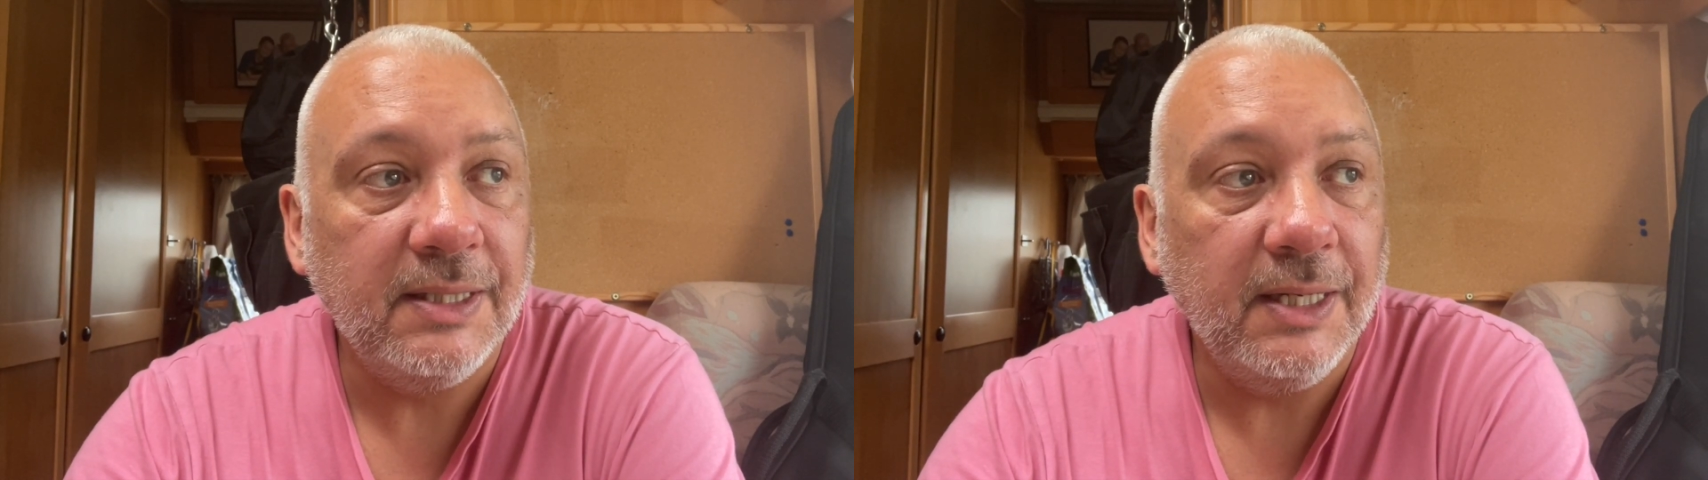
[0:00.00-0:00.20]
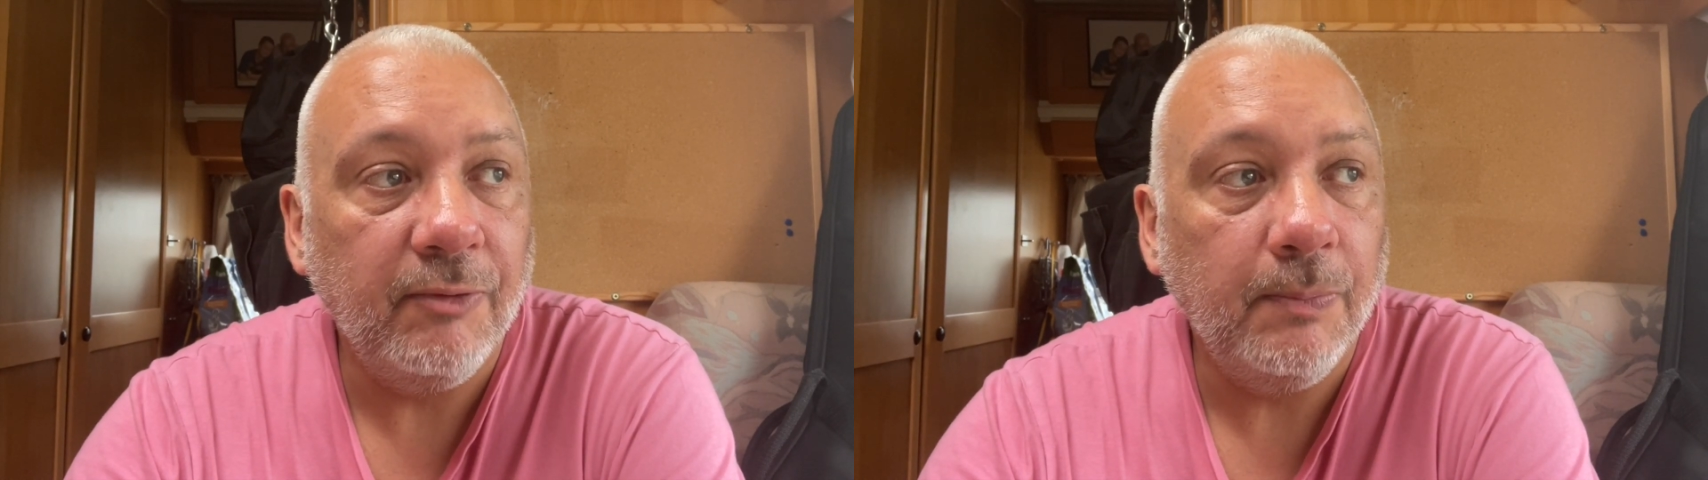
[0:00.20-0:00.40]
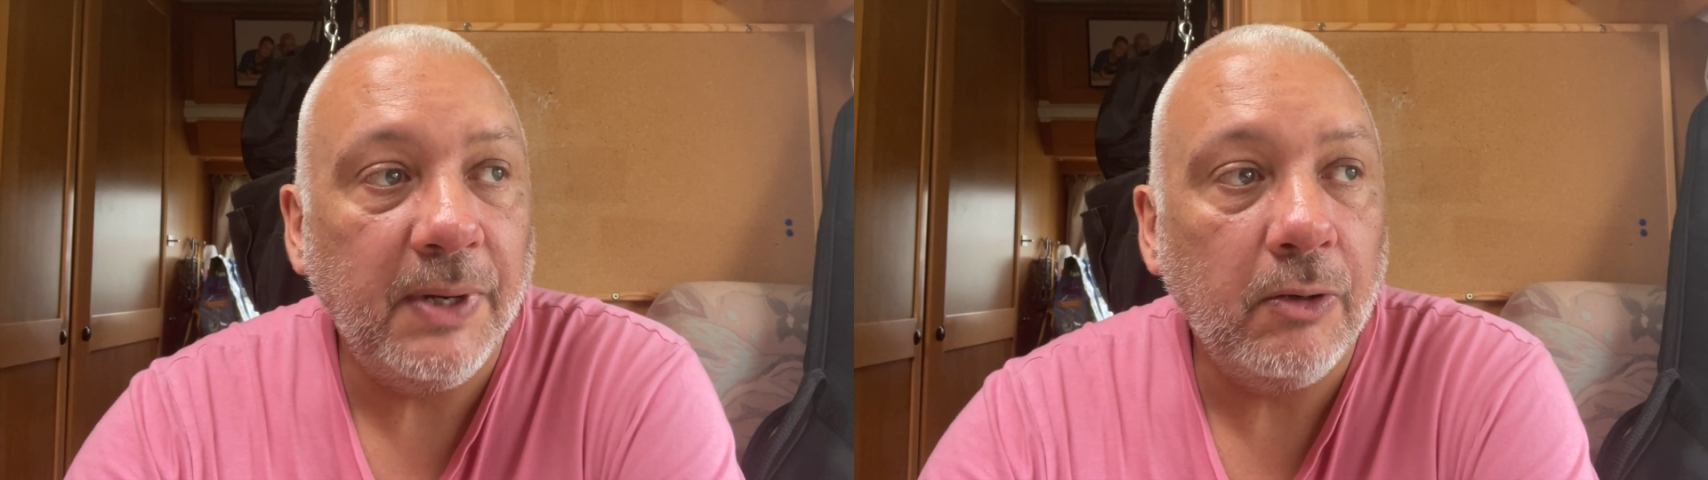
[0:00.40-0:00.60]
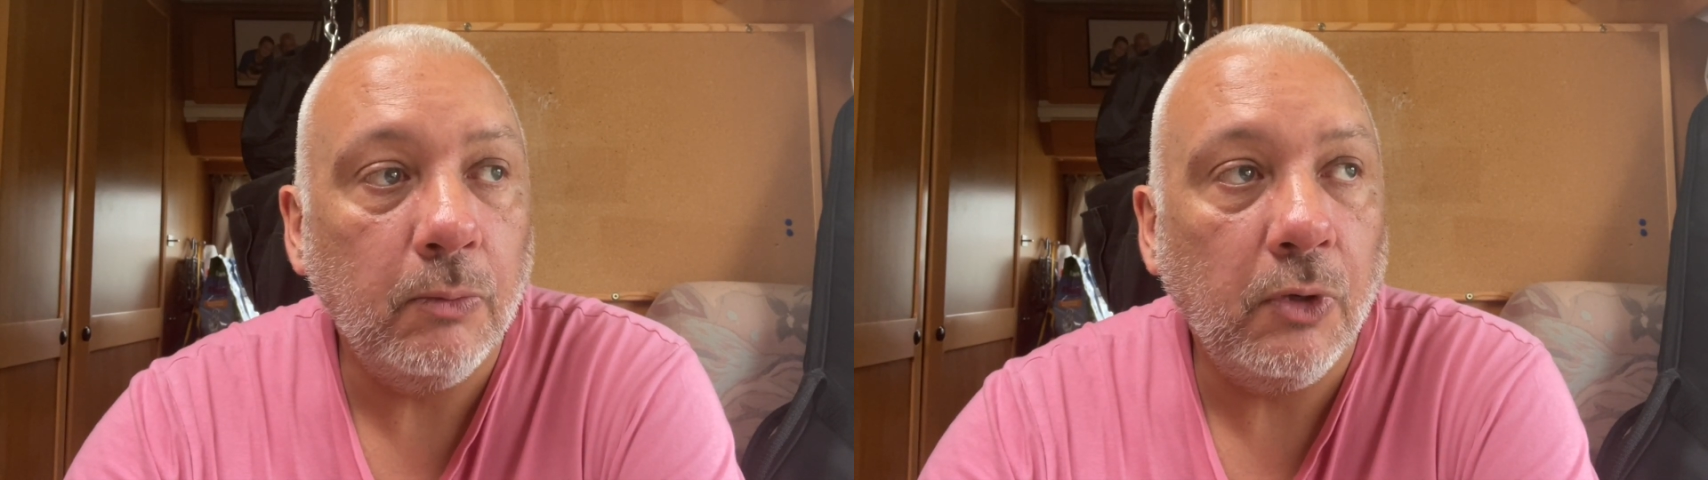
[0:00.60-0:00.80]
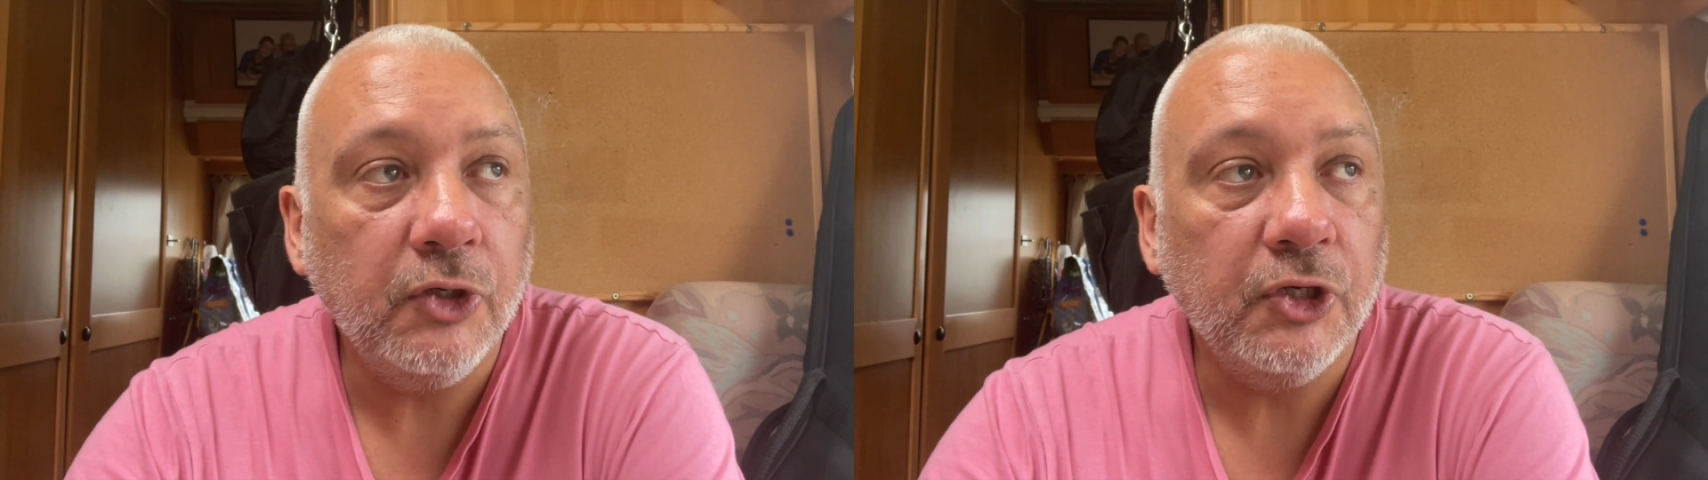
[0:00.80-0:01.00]
here in
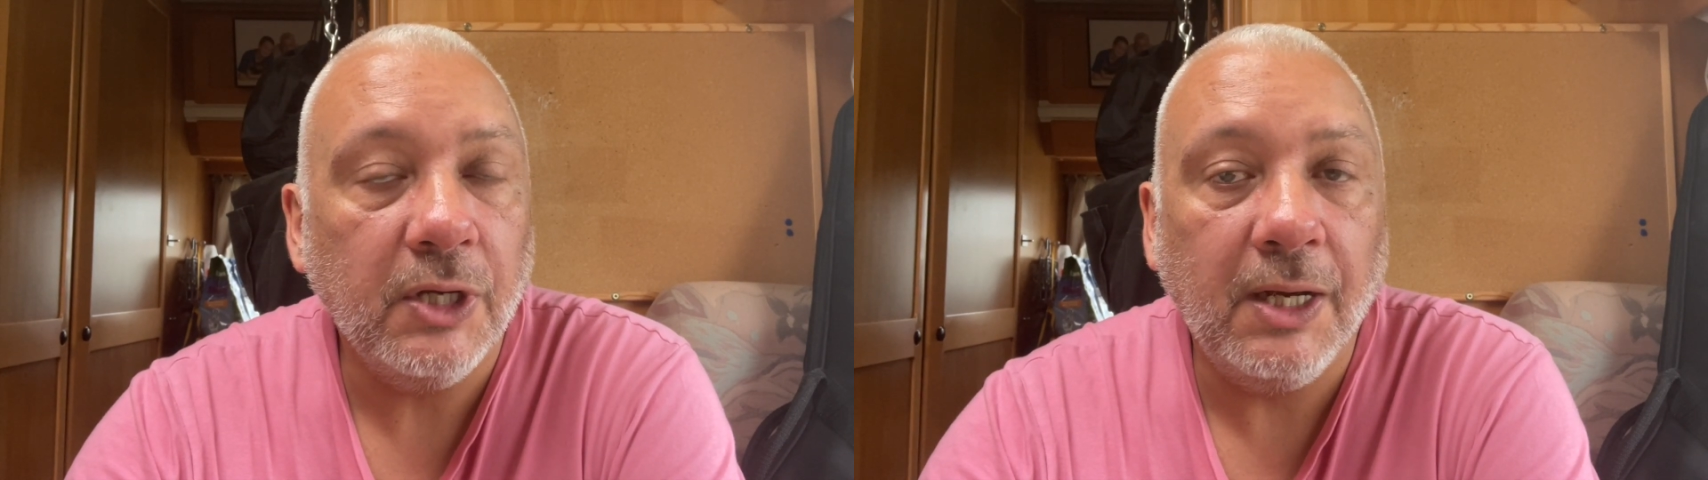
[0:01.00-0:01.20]
Barrowash,